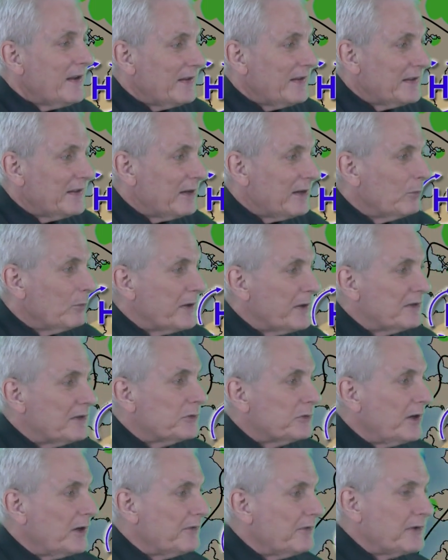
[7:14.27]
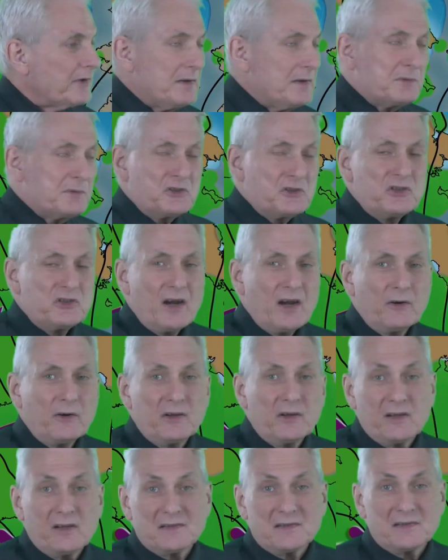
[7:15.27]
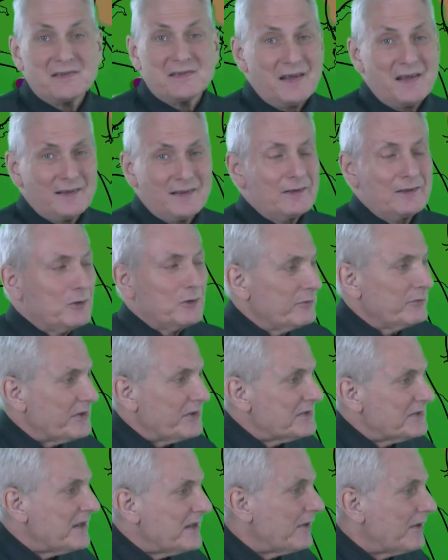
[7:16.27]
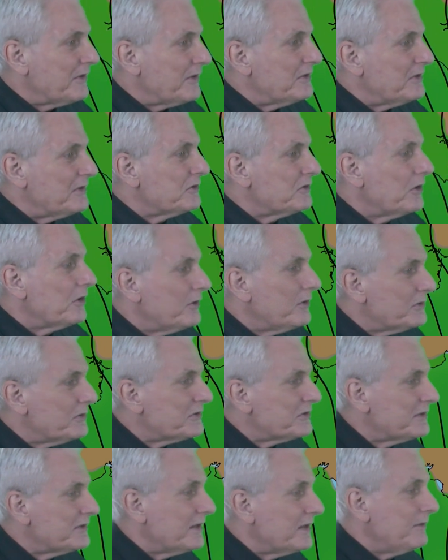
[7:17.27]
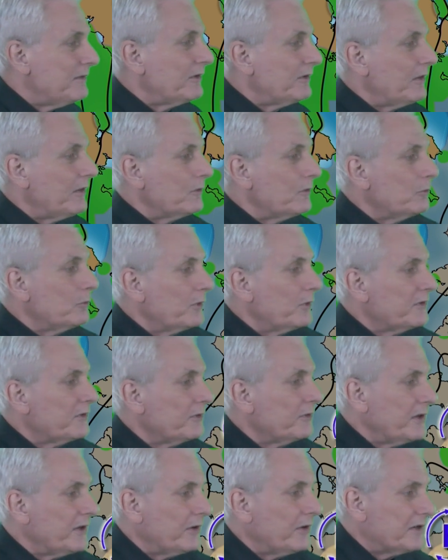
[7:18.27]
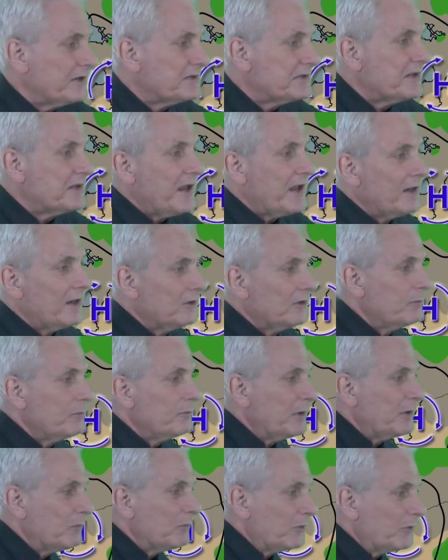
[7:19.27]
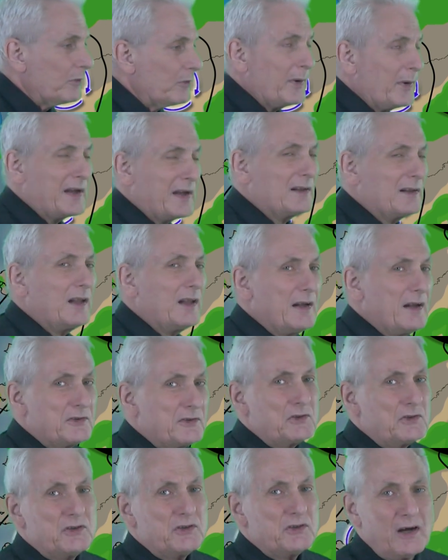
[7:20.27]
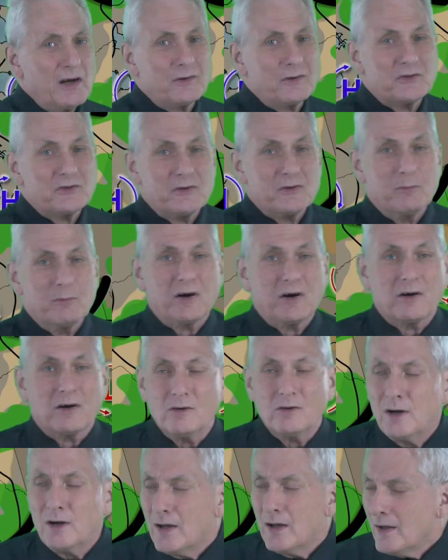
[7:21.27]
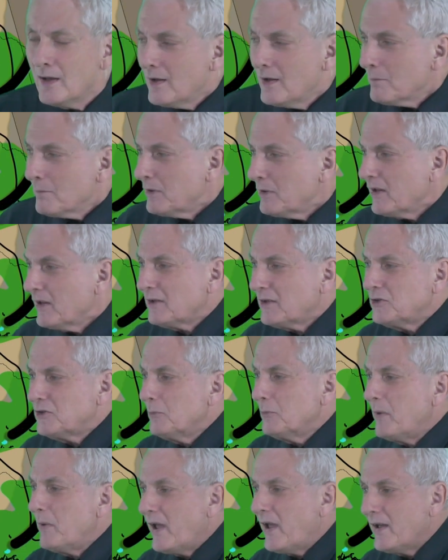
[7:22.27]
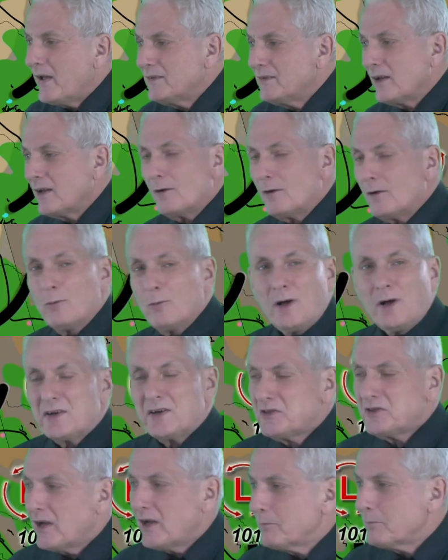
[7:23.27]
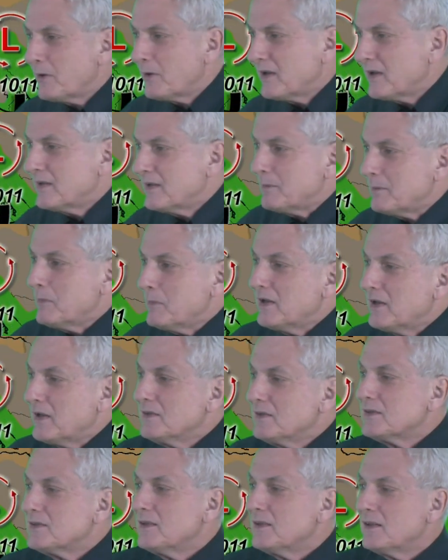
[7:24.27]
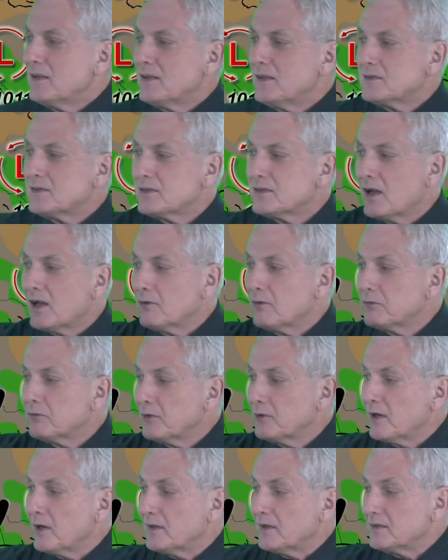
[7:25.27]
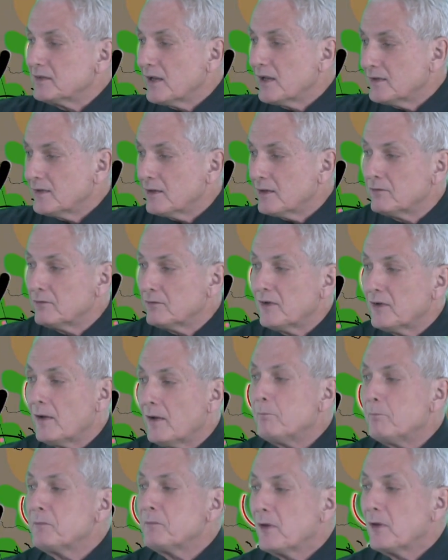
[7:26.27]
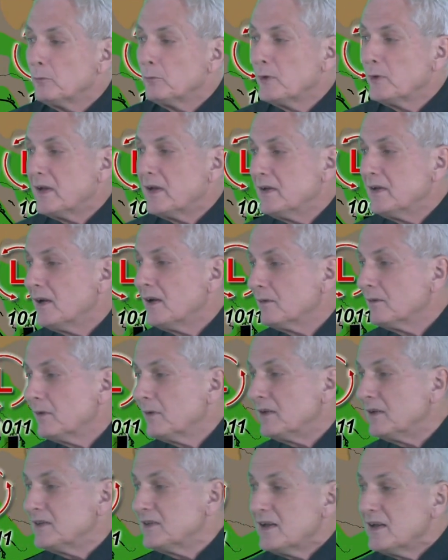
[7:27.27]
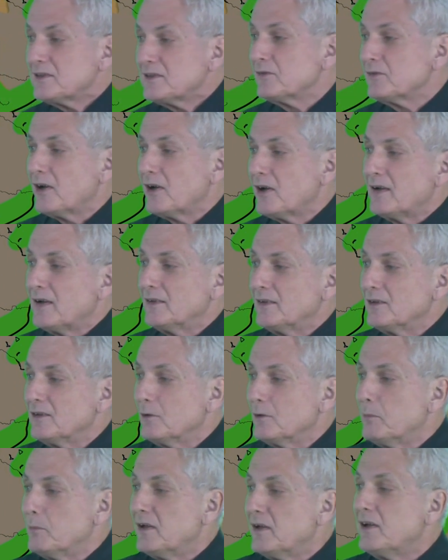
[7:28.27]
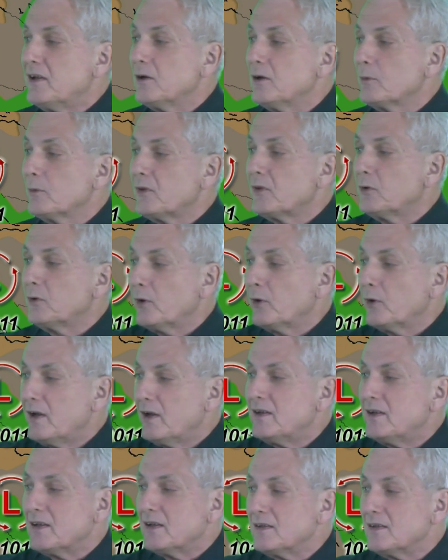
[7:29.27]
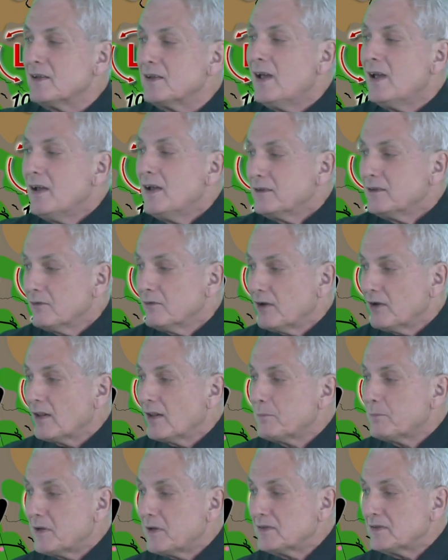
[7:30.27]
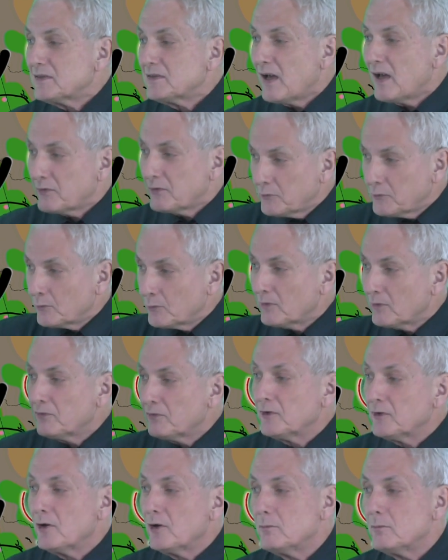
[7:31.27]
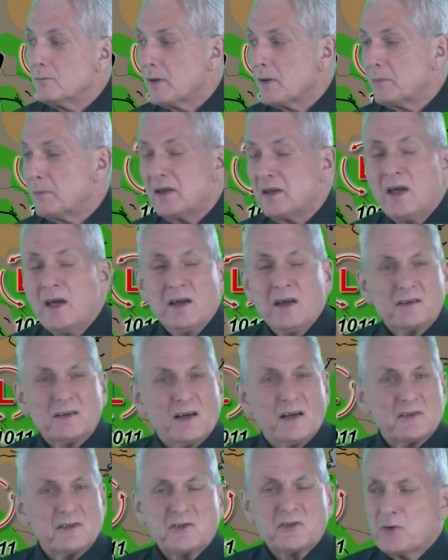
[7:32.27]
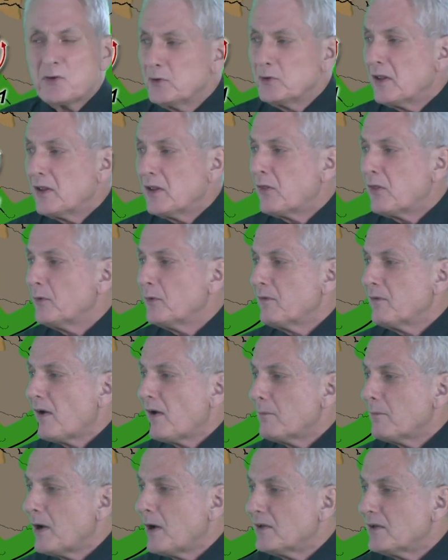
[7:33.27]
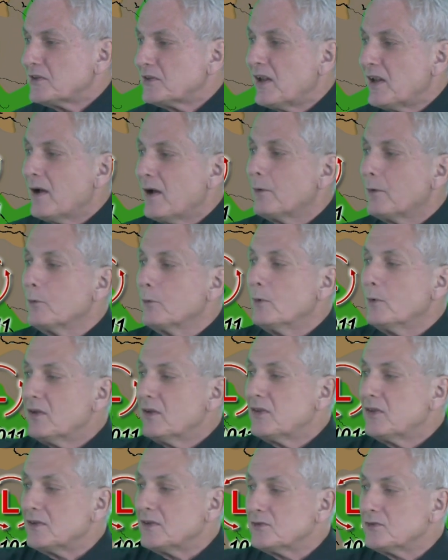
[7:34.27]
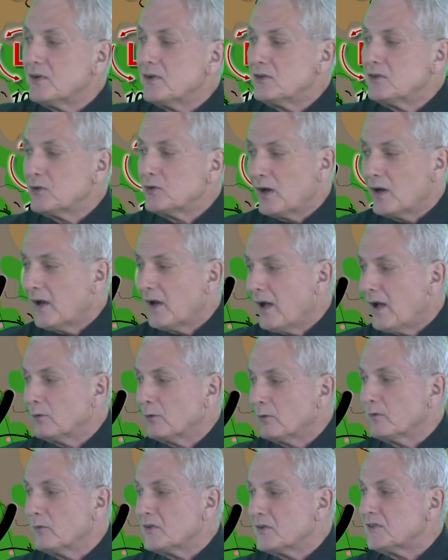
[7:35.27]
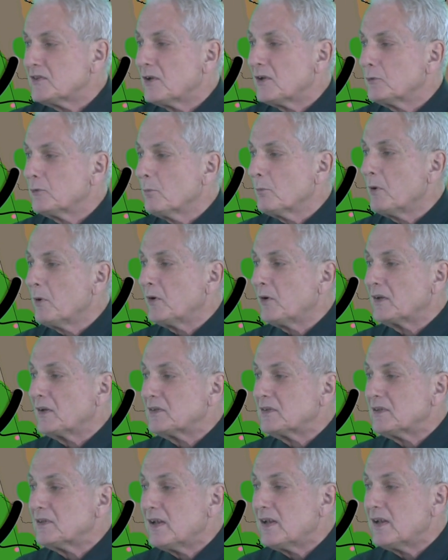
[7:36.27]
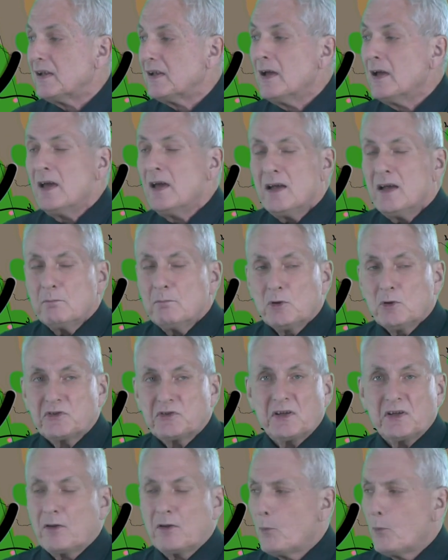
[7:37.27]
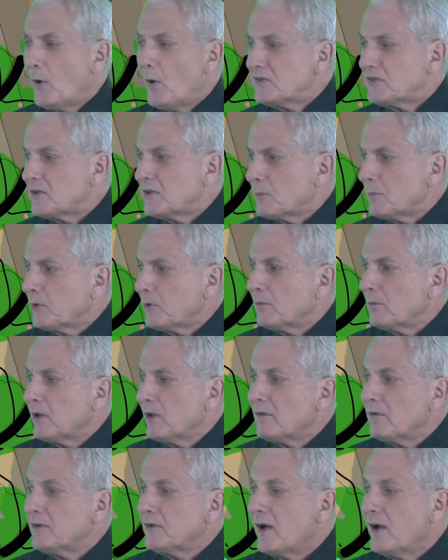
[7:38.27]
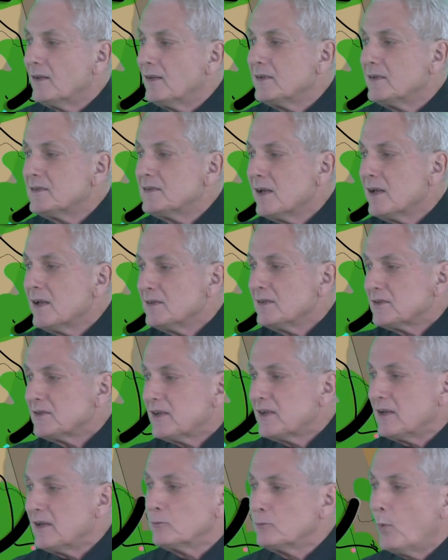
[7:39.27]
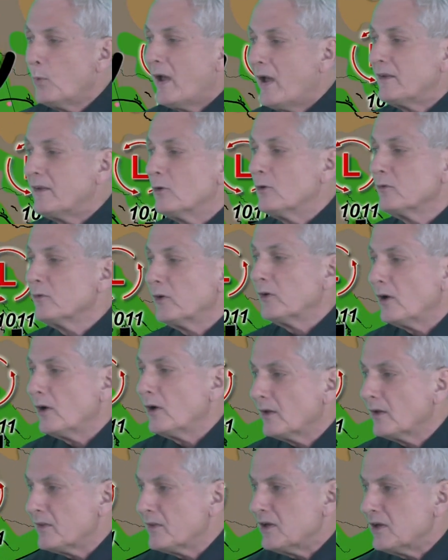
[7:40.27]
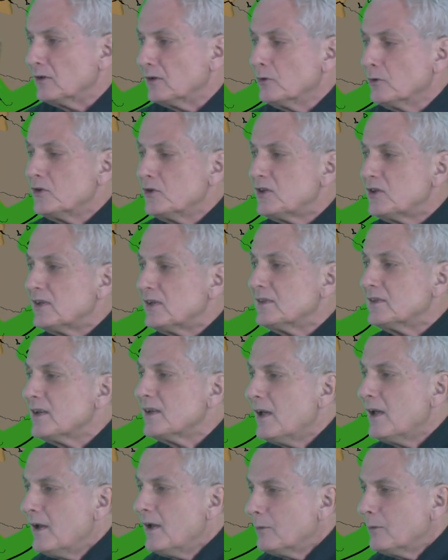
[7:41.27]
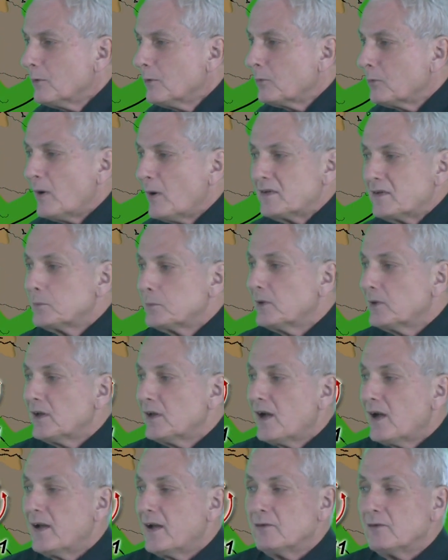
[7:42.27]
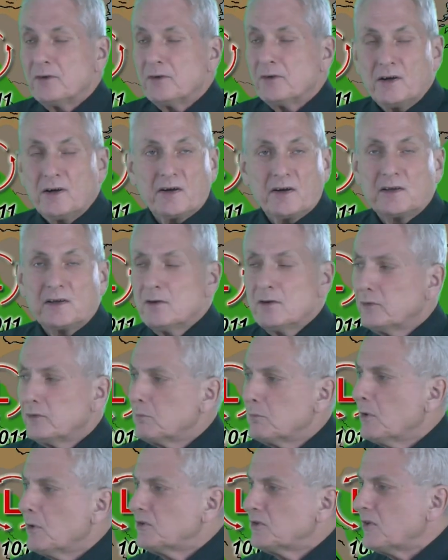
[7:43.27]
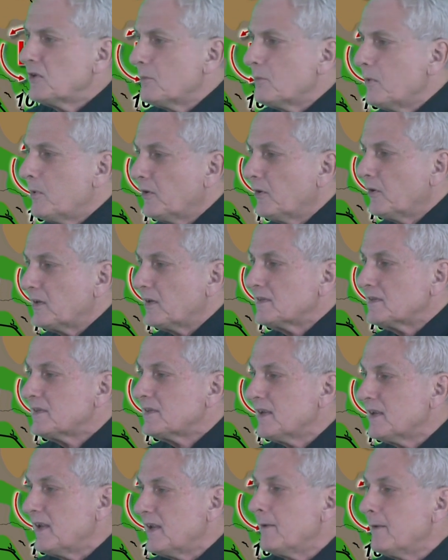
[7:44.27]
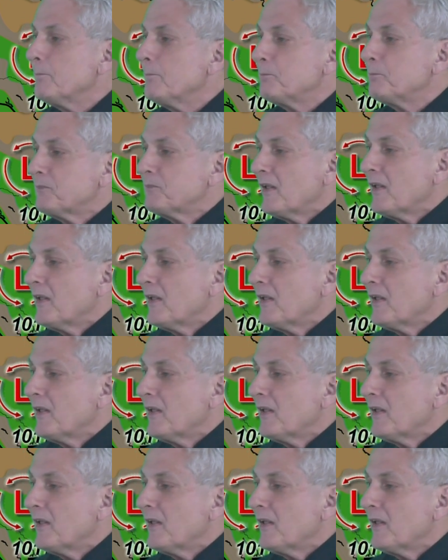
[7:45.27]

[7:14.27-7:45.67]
And again, a weak trough keeps it showery and unsettled over the southeast coast, even in the northern areas now, a little bit more in the way of clouds and showers tomorrow, but not too bad, not a washout by any means. And then this uh, front kind of uh, re intensifying a little bit here with a gradient developing south to north flow, maybe gusts 30, 35 miles an hour with this feature out over the central Bering Sea, mostly to the west of the Pribilof Islands. stays wet over all of the Aleutians with widespread IFR covering much of the Bering Sea.